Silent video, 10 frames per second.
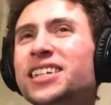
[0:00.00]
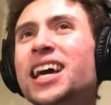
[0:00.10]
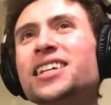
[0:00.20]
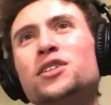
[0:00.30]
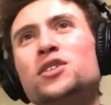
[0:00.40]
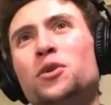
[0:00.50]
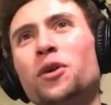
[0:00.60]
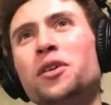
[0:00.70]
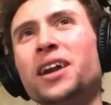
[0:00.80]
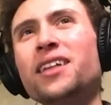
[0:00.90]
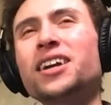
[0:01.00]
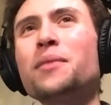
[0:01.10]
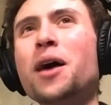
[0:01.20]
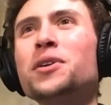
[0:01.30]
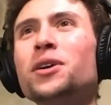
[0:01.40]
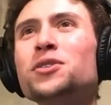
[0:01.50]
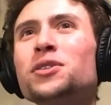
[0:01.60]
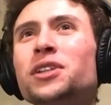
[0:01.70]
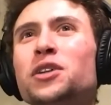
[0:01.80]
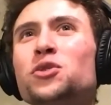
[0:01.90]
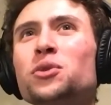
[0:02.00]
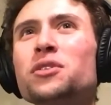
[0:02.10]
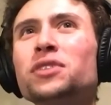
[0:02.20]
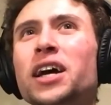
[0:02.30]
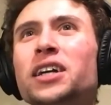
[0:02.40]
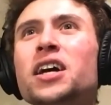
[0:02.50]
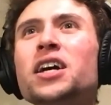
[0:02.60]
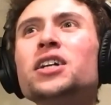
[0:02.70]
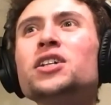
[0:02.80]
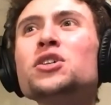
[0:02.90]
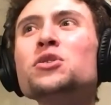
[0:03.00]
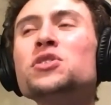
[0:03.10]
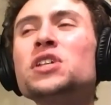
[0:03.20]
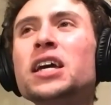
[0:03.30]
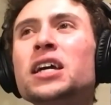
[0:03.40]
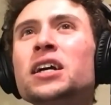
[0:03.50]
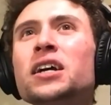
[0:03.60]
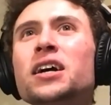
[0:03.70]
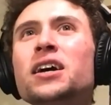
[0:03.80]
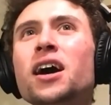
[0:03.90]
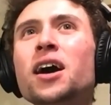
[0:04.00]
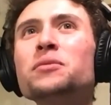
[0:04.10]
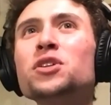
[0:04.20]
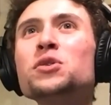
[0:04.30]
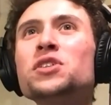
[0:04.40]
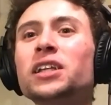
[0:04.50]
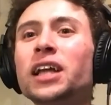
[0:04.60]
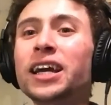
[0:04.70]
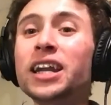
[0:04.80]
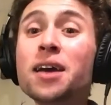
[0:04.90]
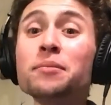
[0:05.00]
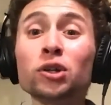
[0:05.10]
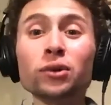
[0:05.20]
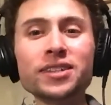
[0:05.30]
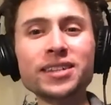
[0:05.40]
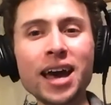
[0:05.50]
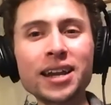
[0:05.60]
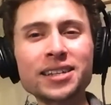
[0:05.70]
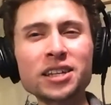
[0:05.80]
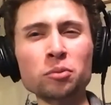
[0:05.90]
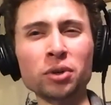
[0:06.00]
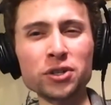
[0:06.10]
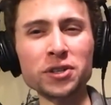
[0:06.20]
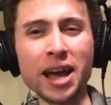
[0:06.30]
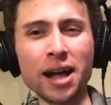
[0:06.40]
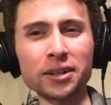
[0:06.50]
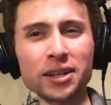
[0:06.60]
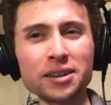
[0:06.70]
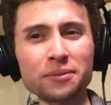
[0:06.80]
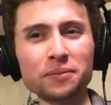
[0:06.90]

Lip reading: Yes, it's annoying, but I think it might be also like sort of like using like an immigrant status as a personality.